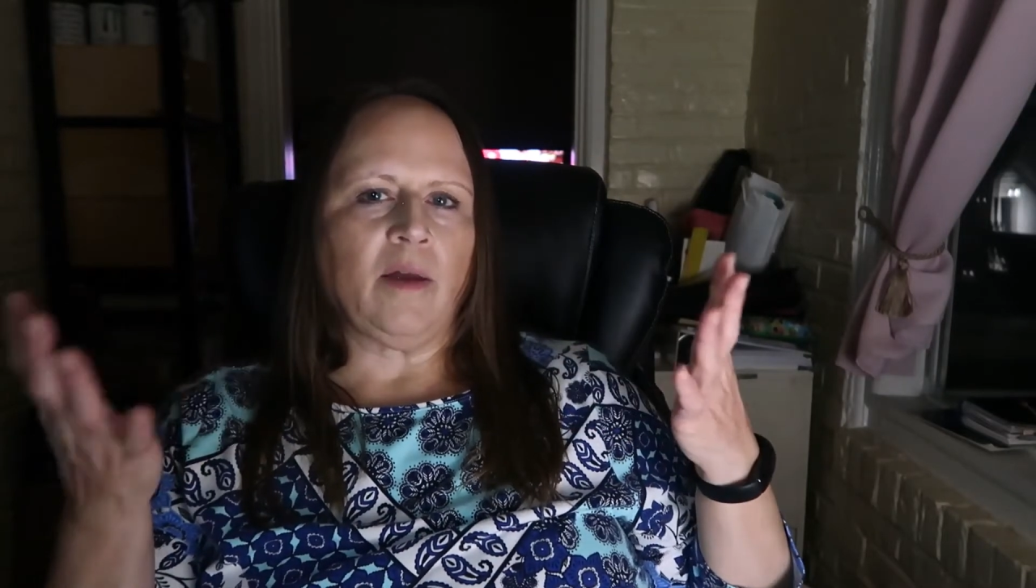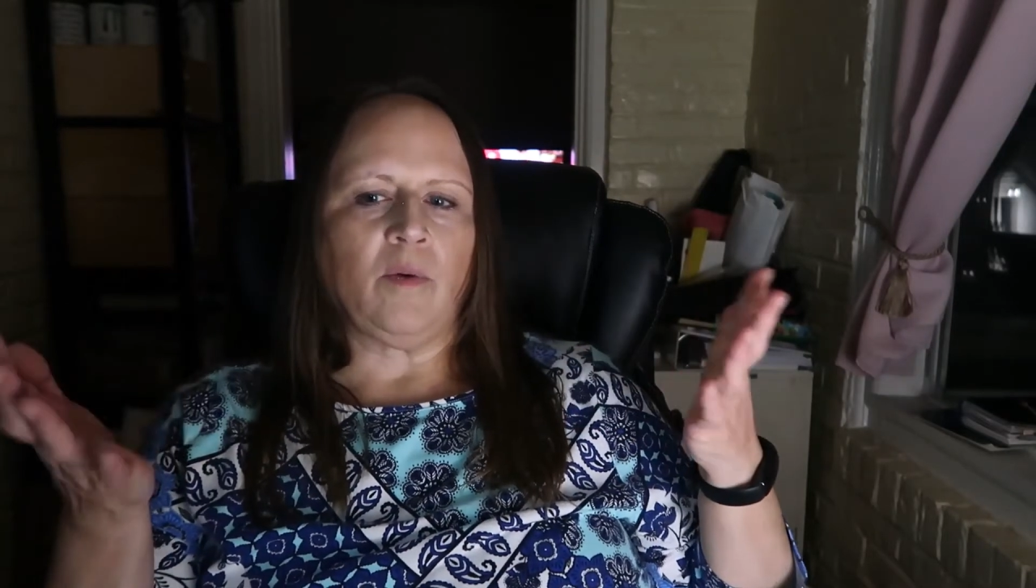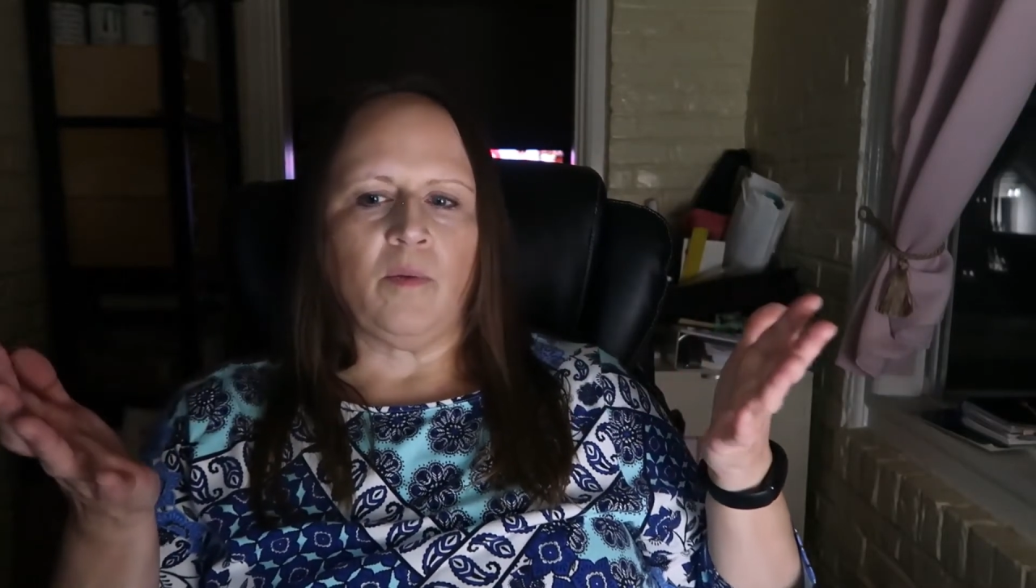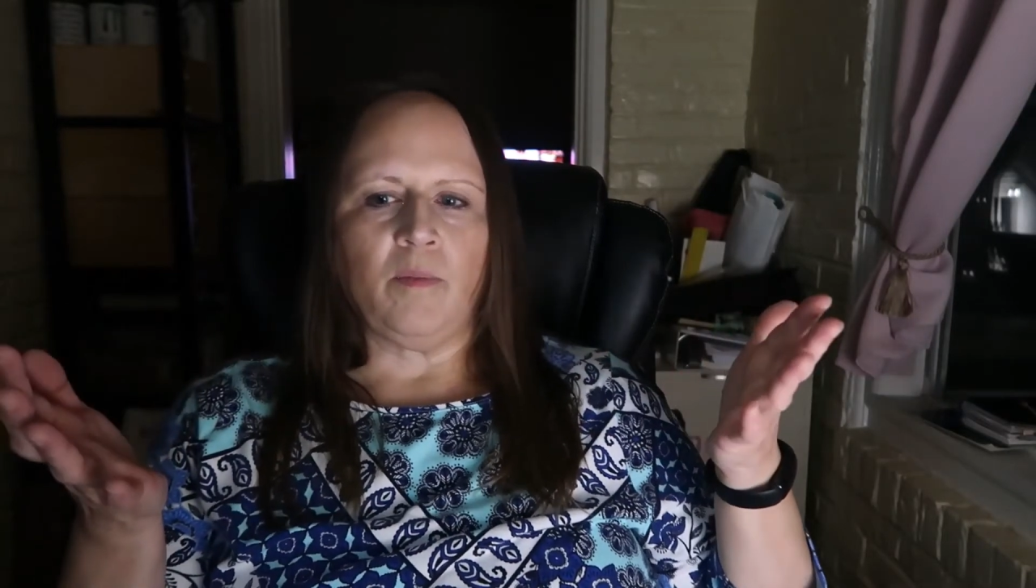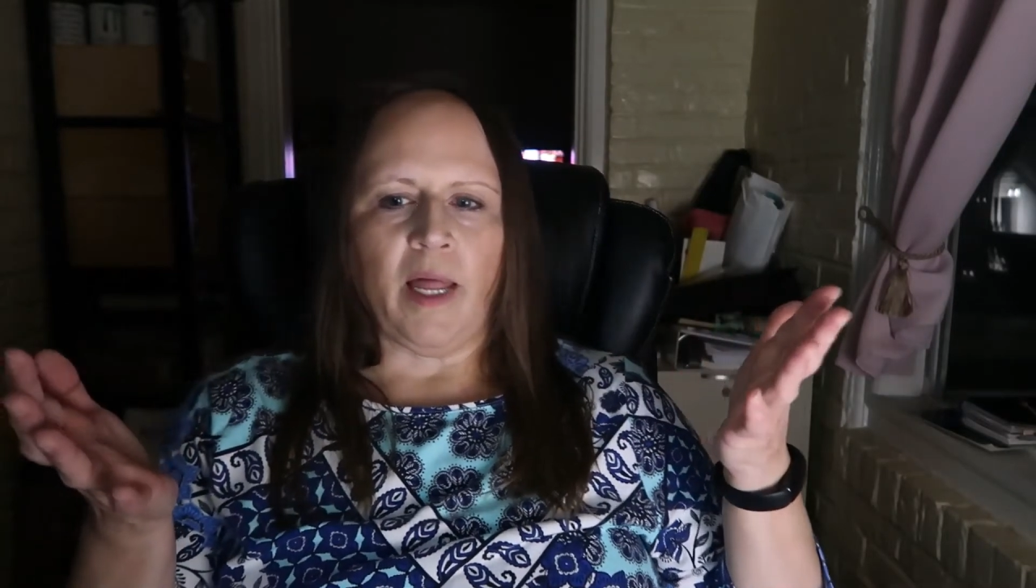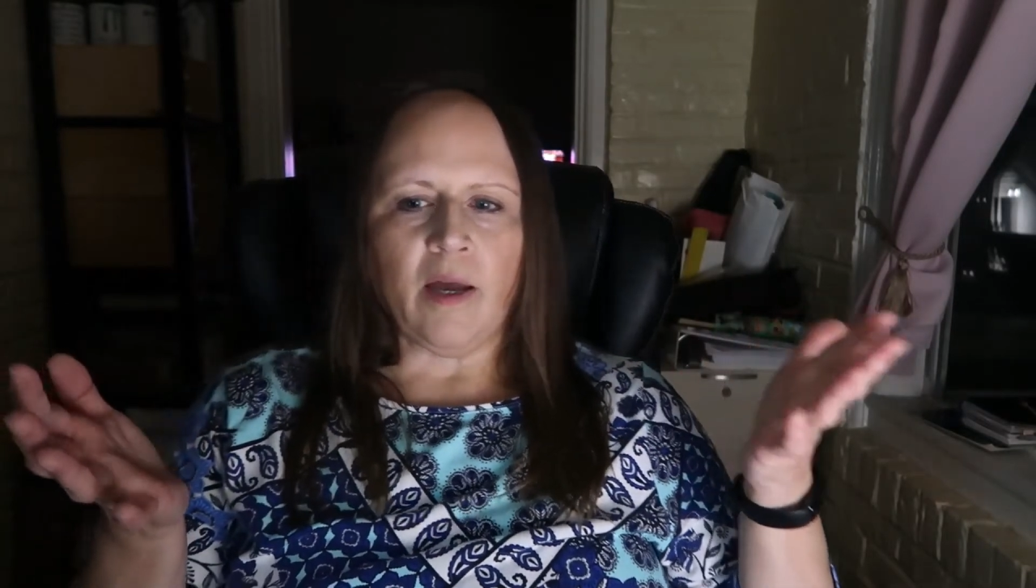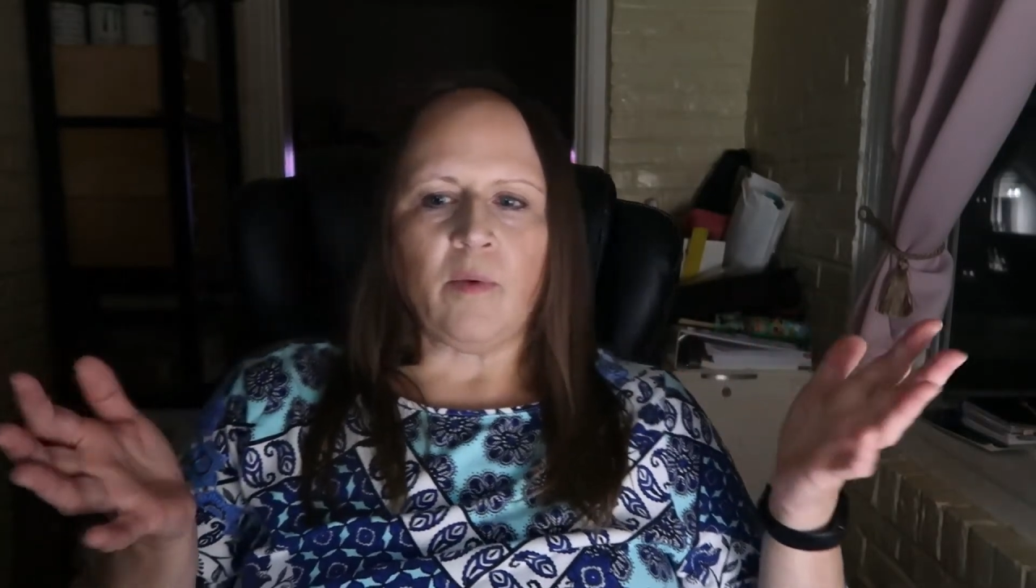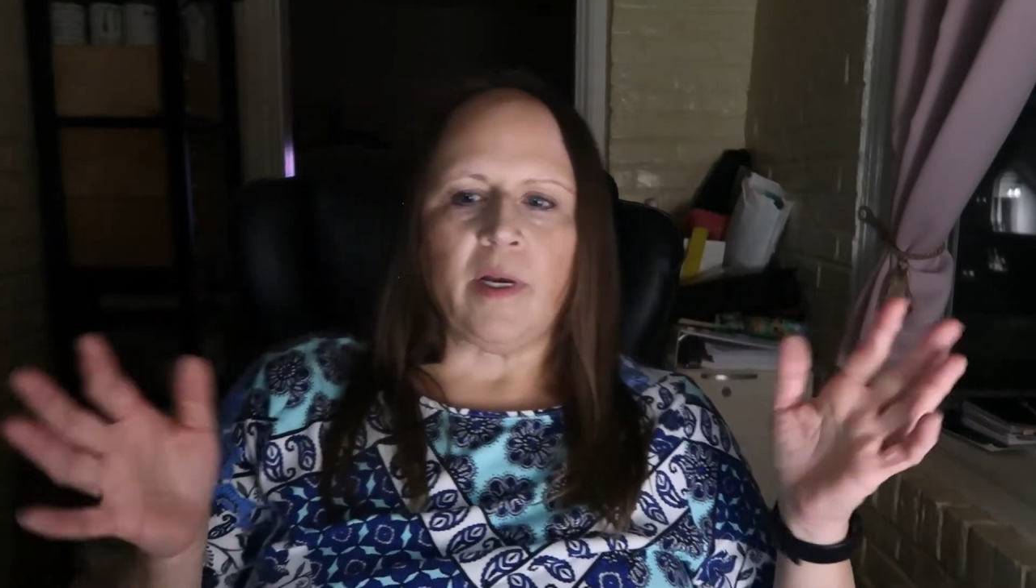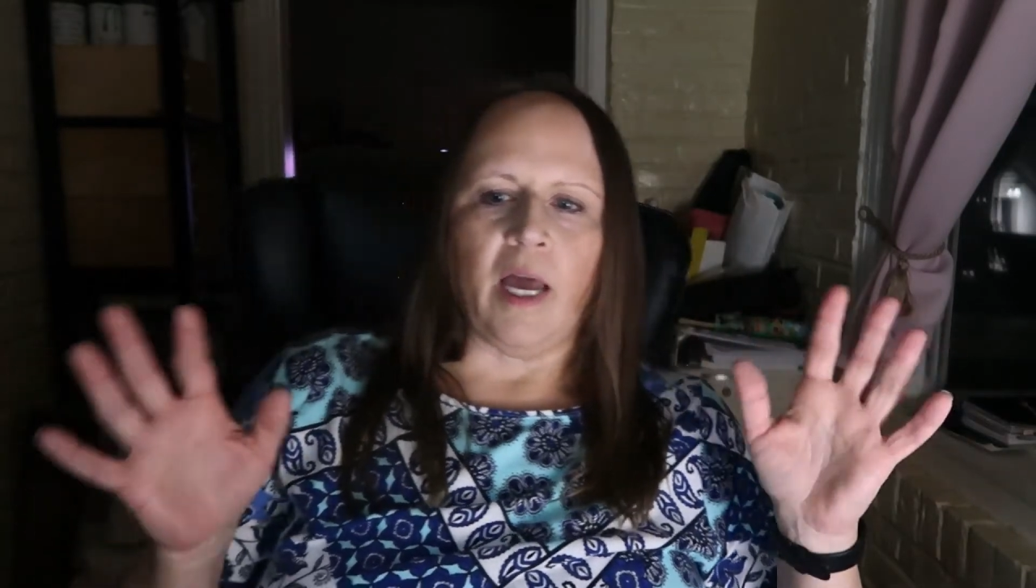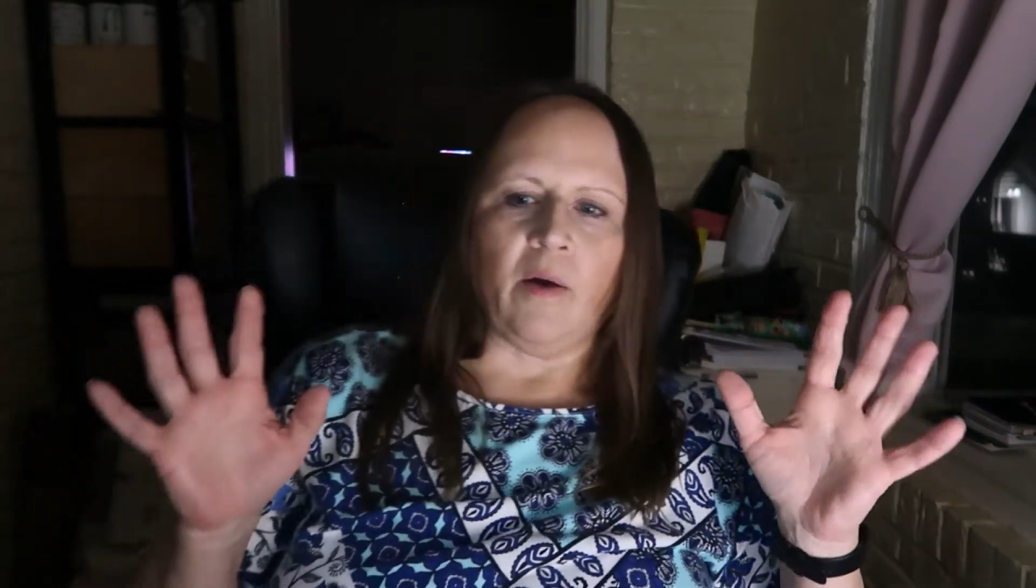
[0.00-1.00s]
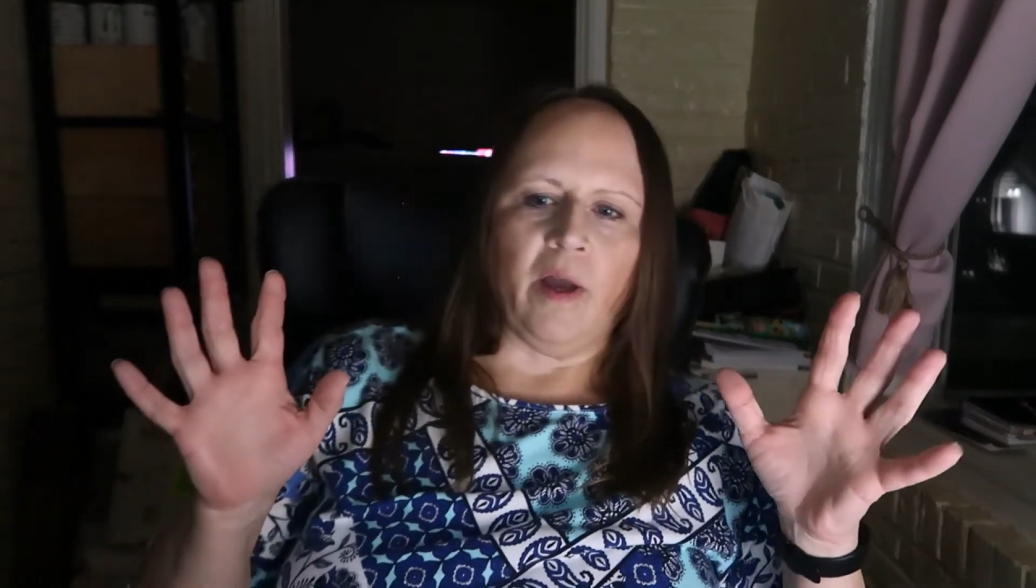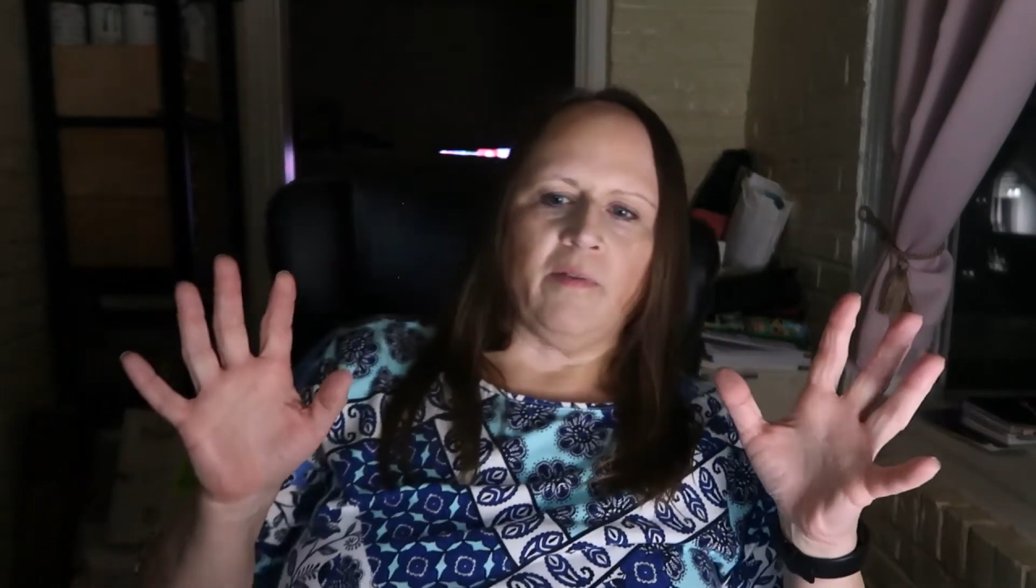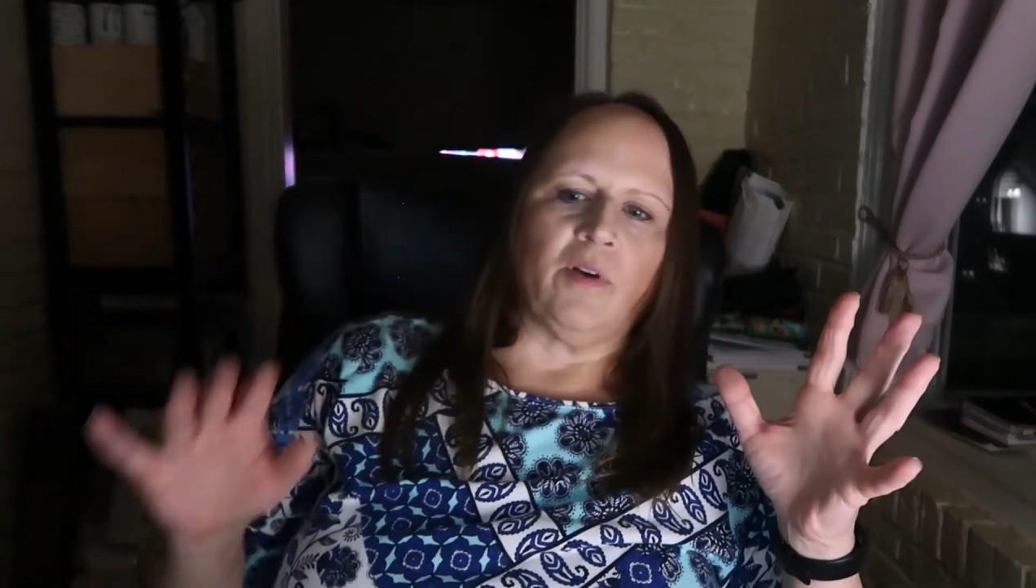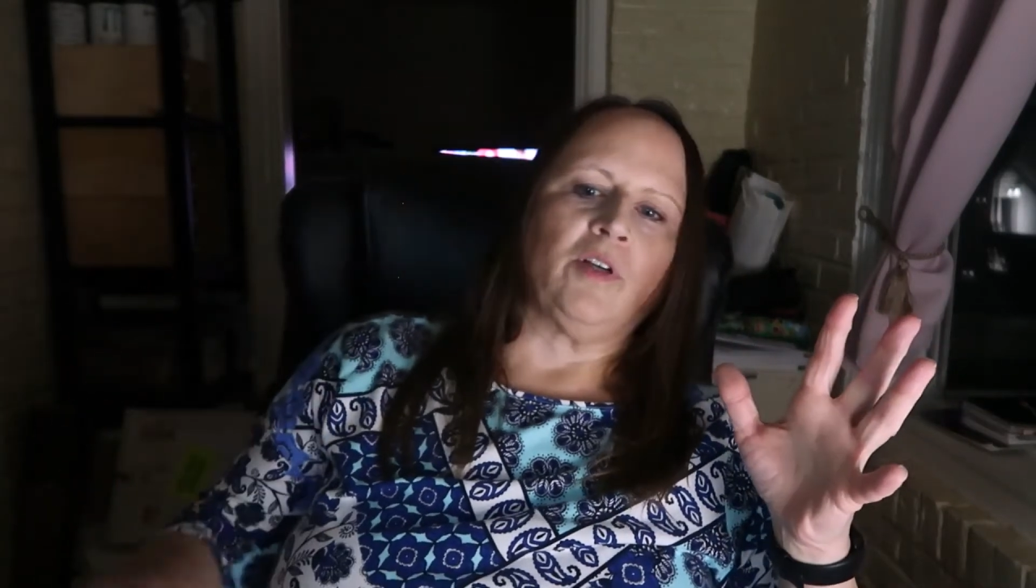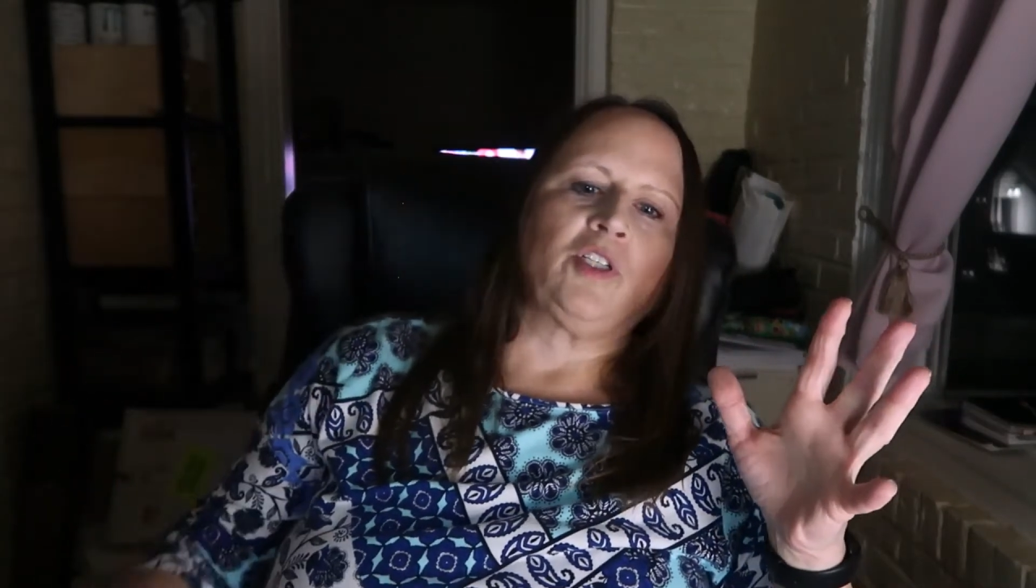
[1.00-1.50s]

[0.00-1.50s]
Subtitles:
one, however,